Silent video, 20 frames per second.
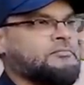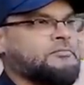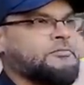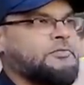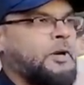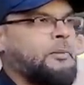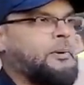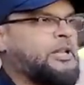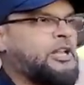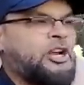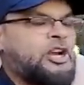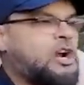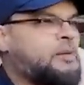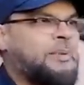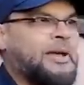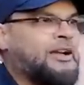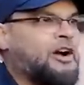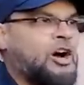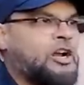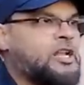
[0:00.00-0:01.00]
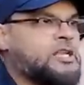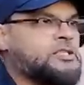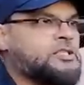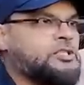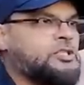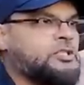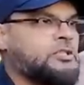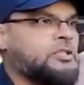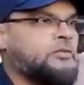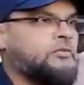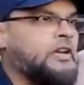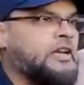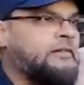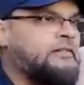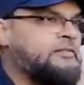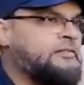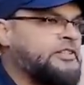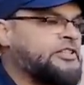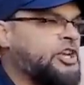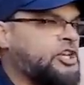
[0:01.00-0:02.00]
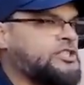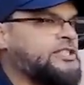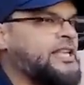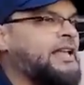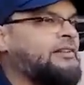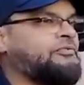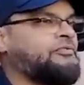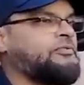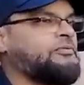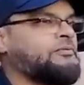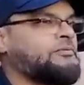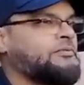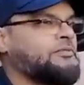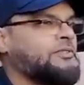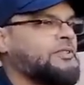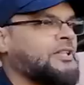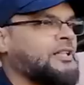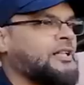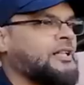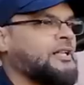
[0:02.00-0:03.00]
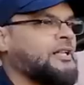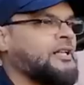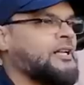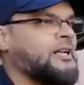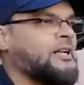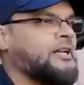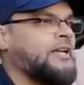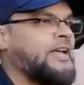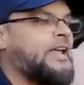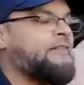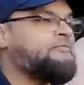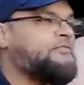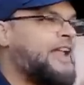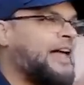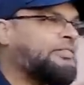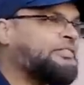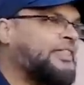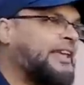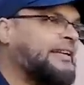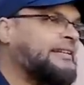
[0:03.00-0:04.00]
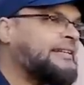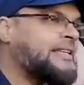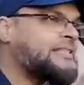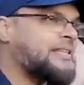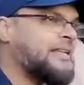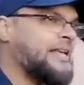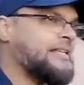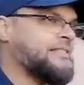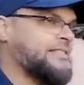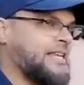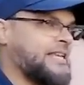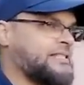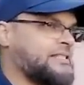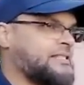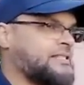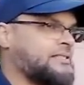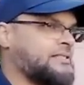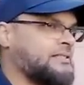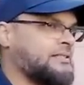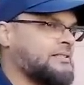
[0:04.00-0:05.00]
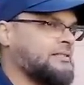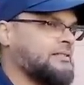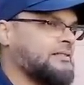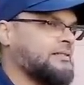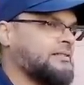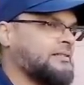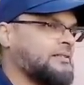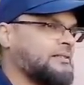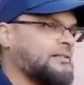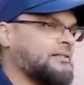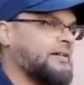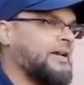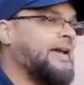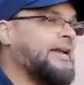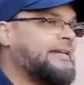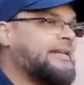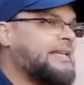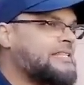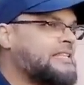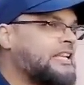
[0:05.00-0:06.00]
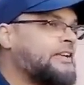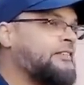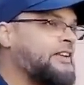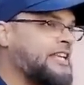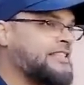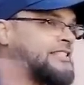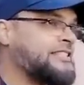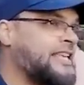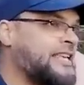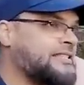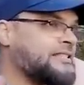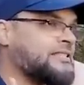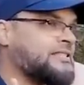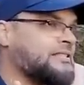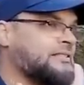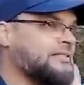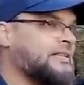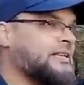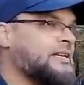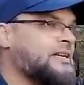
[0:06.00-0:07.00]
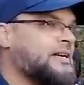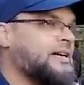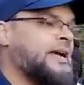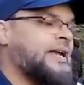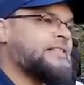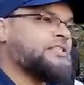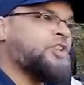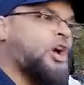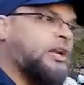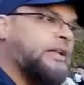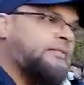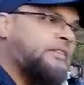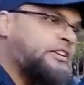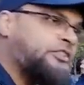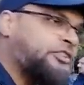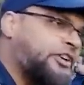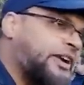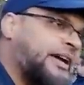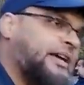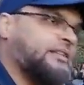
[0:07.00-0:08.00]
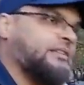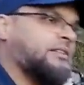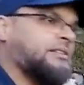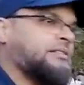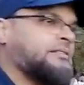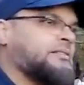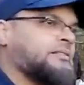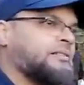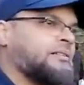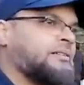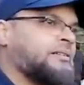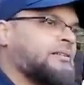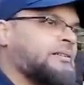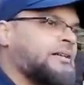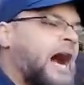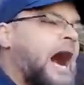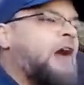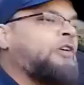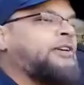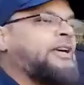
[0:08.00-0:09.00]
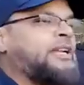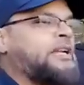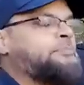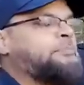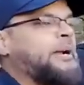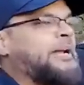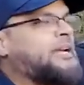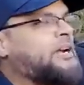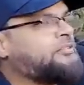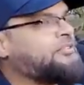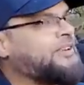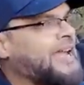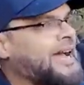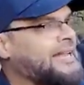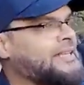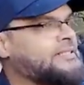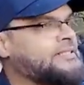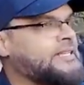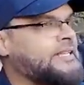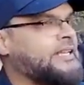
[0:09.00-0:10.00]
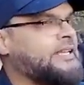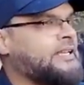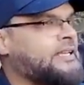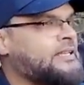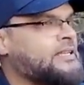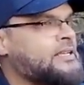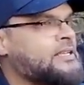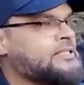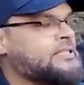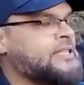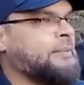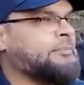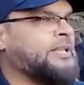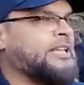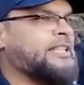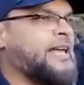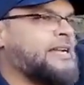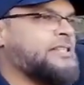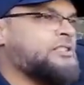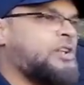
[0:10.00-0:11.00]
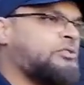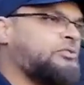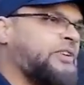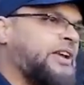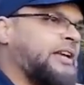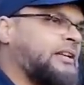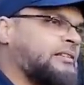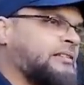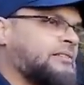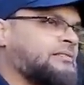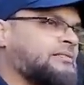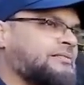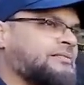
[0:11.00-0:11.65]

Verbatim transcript: no, but you're not being honest, even with yourself. If nothing doesn't exist, it doesn't even exist. It's not even real. How can it bring a reality, something that is not real?